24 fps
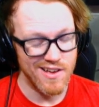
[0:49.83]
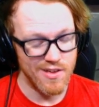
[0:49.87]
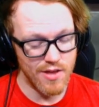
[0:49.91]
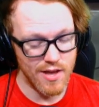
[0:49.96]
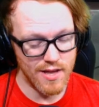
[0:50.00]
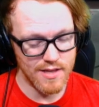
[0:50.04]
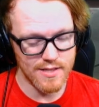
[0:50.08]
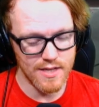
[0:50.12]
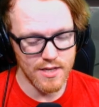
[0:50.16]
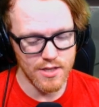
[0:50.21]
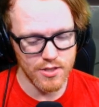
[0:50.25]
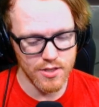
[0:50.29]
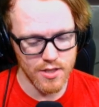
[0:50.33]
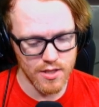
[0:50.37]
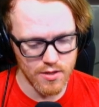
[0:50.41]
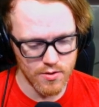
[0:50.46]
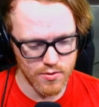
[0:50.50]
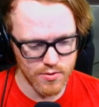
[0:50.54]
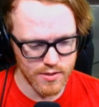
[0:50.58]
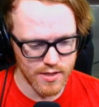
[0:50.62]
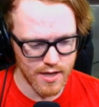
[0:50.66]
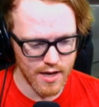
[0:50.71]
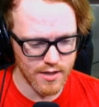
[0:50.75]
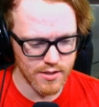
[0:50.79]
Essentially, those
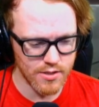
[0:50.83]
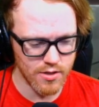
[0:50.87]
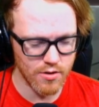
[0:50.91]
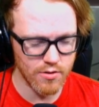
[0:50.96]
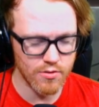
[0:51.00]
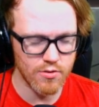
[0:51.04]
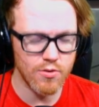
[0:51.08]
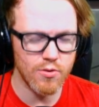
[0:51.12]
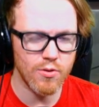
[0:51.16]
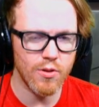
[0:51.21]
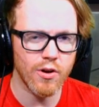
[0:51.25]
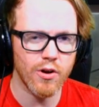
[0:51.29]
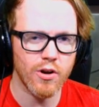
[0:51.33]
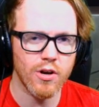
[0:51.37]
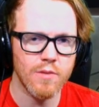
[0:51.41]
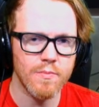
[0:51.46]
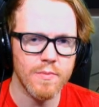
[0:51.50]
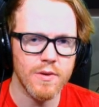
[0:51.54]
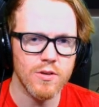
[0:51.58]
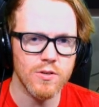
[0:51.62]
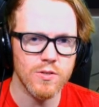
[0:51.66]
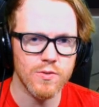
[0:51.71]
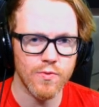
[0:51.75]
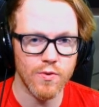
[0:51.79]
decks are no longer going to be
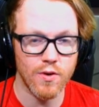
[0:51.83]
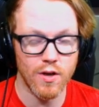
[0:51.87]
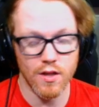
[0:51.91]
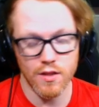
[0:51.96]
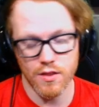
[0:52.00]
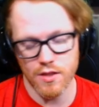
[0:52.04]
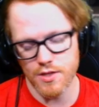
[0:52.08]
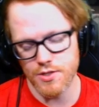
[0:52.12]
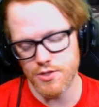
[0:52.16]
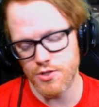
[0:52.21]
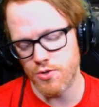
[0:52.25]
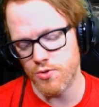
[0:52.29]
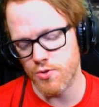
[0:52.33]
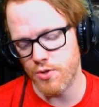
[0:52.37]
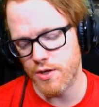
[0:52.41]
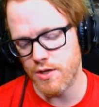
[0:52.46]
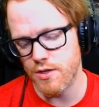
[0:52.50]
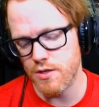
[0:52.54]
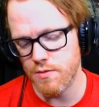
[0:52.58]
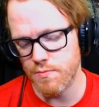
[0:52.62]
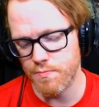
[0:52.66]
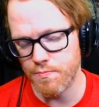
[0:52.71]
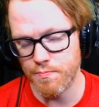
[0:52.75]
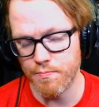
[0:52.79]
useful unless you're looking
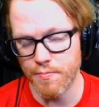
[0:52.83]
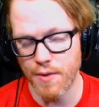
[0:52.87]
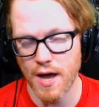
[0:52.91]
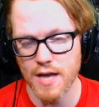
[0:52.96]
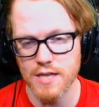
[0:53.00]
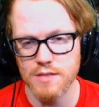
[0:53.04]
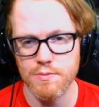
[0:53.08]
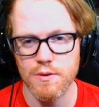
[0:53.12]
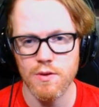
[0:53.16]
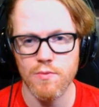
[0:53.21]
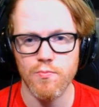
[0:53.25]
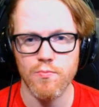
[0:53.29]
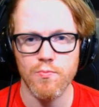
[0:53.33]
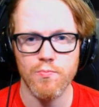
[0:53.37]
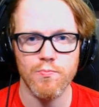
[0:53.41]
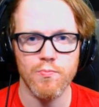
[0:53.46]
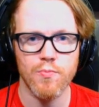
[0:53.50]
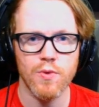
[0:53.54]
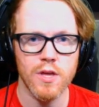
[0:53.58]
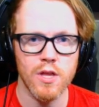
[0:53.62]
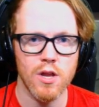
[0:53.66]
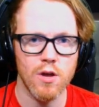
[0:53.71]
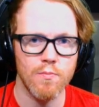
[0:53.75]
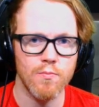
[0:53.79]
to possibly,
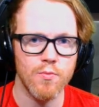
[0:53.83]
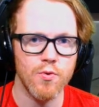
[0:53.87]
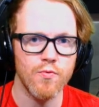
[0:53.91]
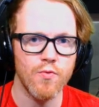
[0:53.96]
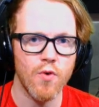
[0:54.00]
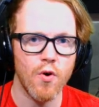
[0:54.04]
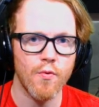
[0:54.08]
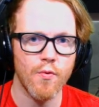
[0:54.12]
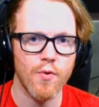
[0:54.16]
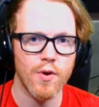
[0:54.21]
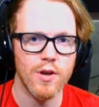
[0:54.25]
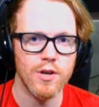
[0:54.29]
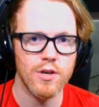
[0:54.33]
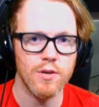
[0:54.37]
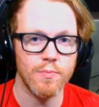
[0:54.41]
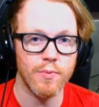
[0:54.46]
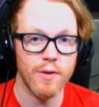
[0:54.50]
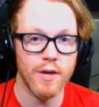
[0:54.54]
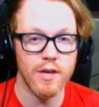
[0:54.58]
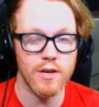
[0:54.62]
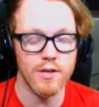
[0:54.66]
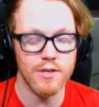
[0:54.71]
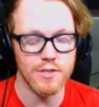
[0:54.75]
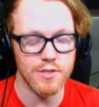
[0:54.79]
move over into
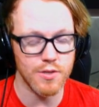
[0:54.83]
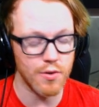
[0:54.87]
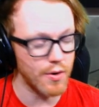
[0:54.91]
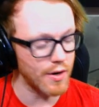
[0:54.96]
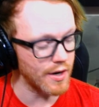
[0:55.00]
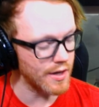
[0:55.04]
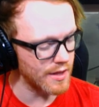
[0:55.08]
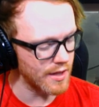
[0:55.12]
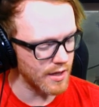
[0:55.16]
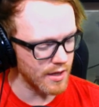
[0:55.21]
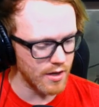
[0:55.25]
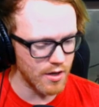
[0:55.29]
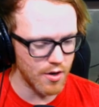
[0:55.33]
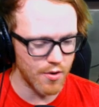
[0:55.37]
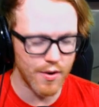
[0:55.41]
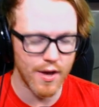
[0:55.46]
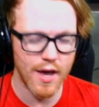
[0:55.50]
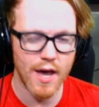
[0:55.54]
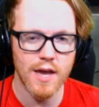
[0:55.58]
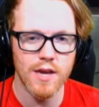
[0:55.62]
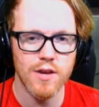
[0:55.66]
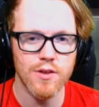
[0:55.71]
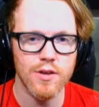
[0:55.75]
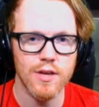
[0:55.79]
playing Historic. Then go
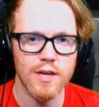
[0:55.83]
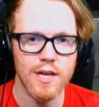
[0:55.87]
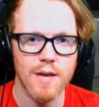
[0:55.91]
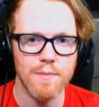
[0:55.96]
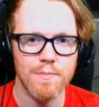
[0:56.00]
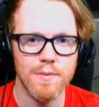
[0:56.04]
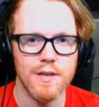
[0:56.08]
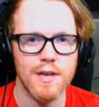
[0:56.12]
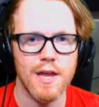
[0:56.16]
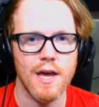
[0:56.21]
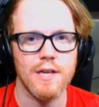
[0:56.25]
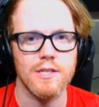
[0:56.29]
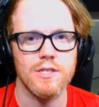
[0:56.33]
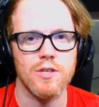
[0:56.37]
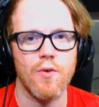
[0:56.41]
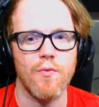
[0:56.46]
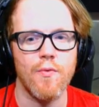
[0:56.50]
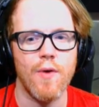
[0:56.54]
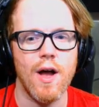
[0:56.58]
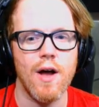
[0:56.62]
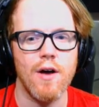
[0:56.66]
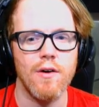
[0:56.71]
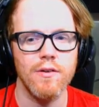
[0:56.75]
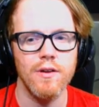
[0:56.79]
ahead, you can keep the decks
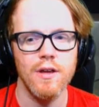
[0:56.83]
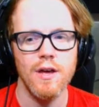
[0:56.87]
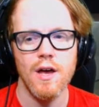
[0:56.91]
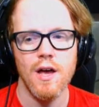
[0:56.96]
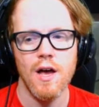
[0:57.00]
around.